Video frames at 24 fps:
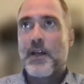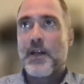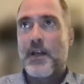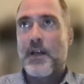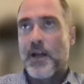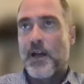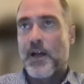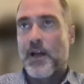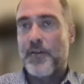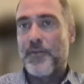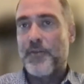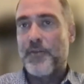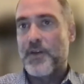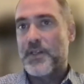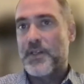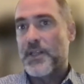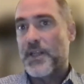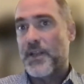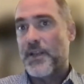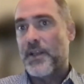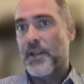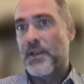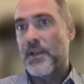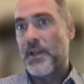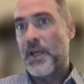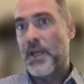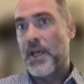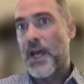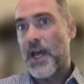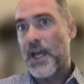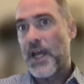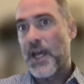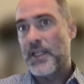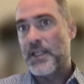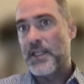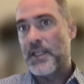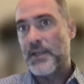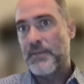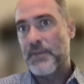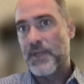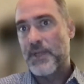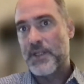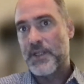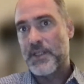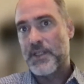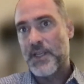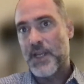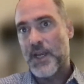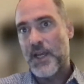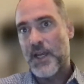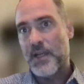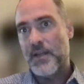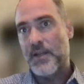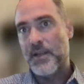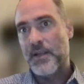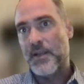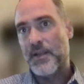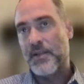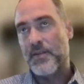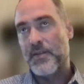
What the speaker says: I'll focus on the academic side.